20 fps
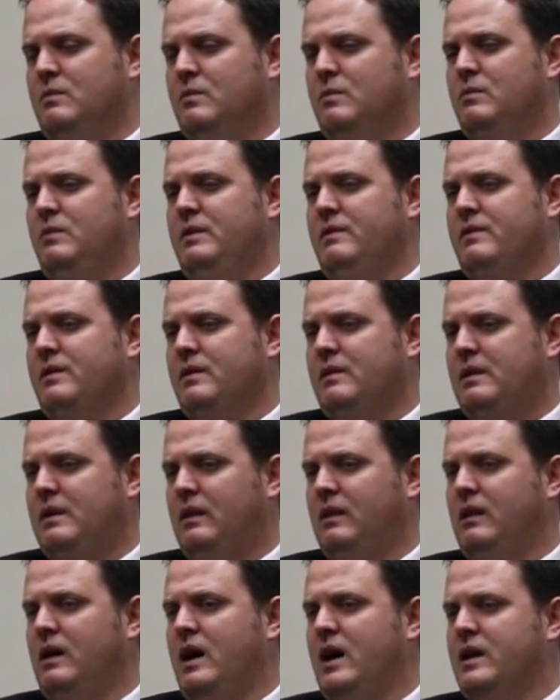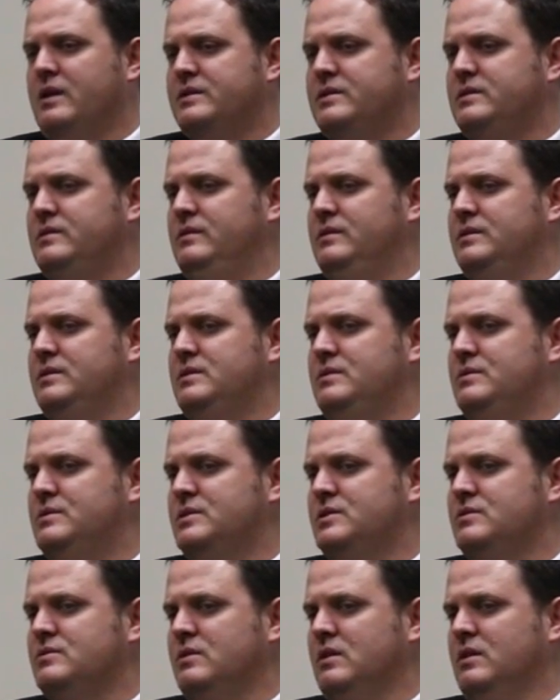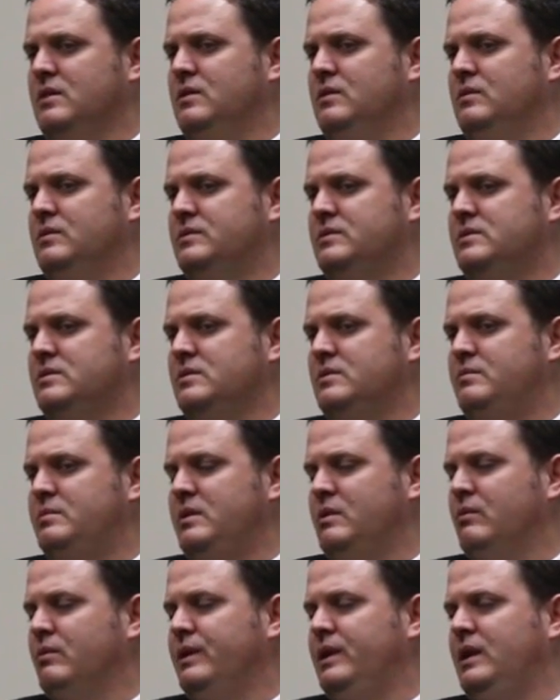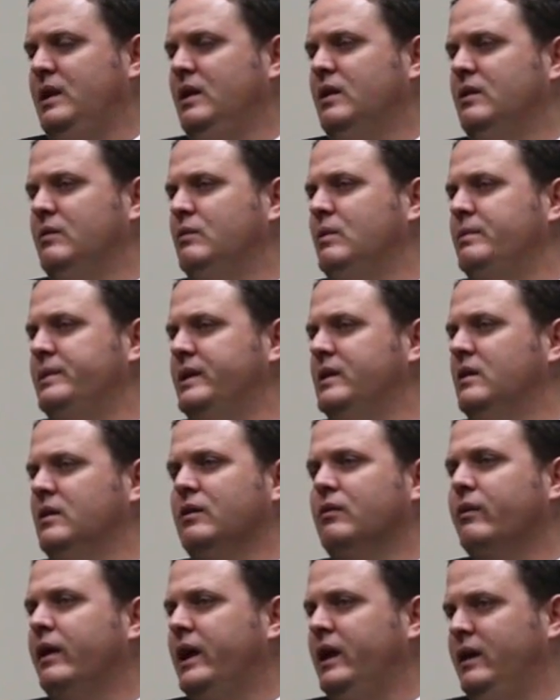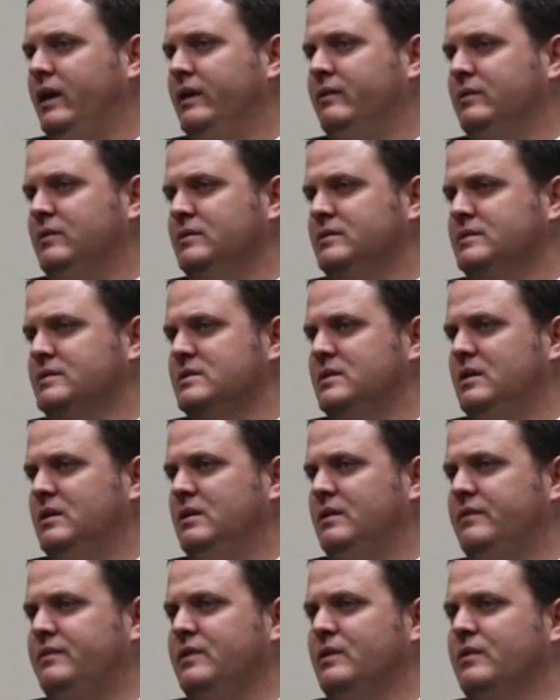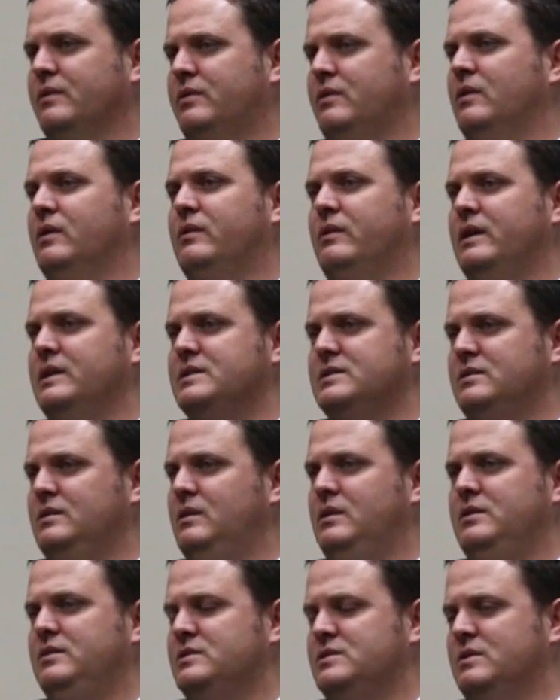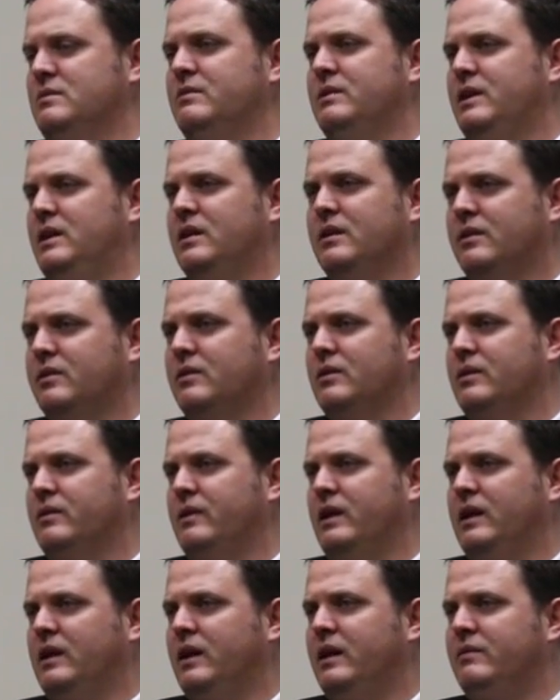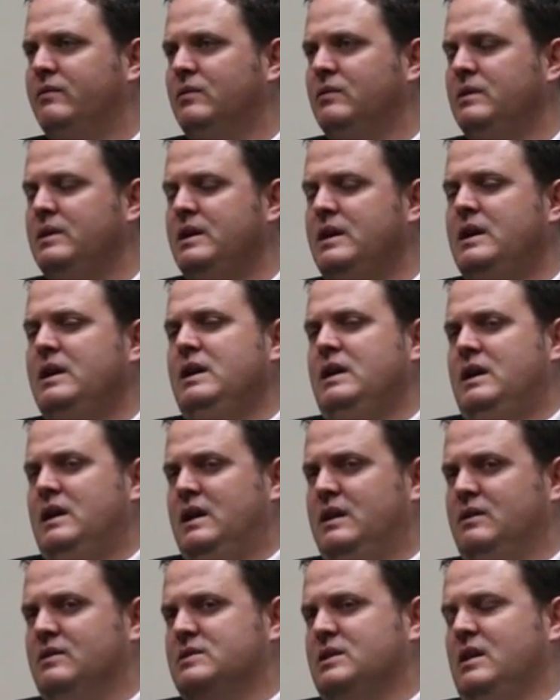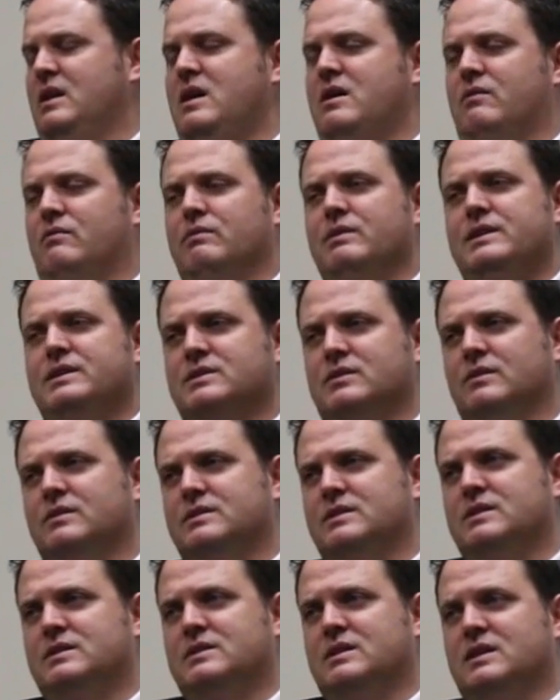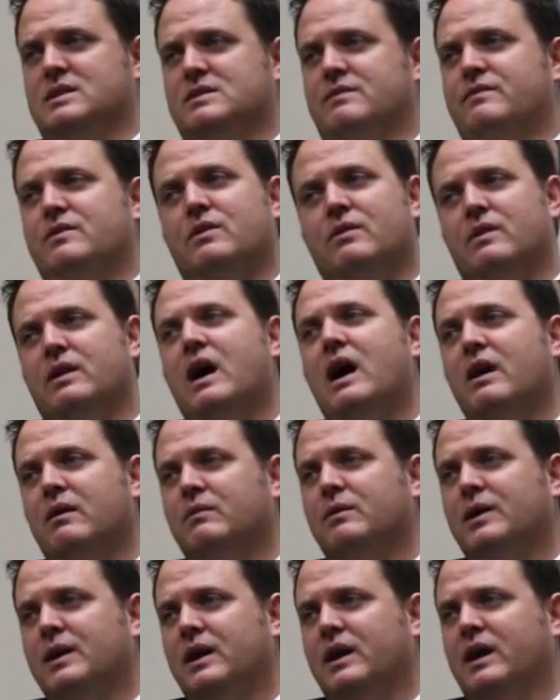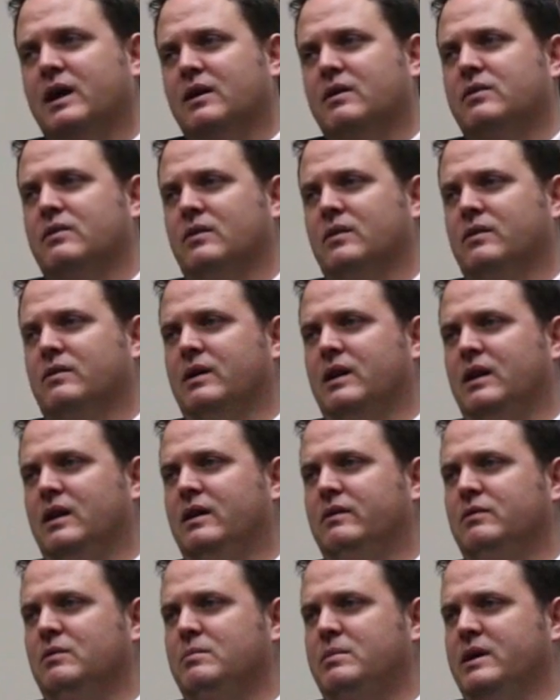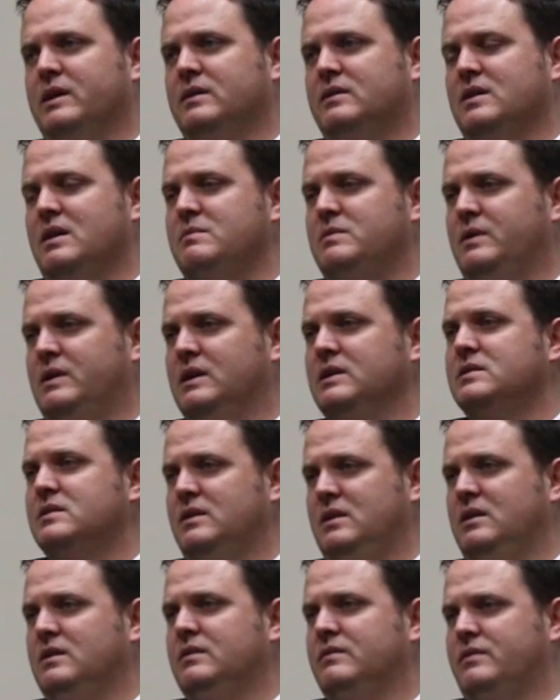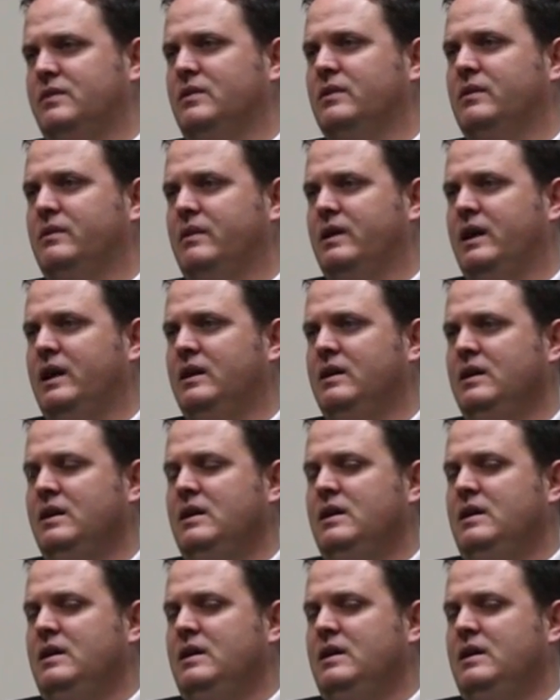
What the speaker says: we have a lot of students who struggle to be reading on what we call grade level. So if you're a third grade student, you should read at a third grade level. And there's a lot of research that says if you're not reading at a third grade level by the time you get to the end of third grade,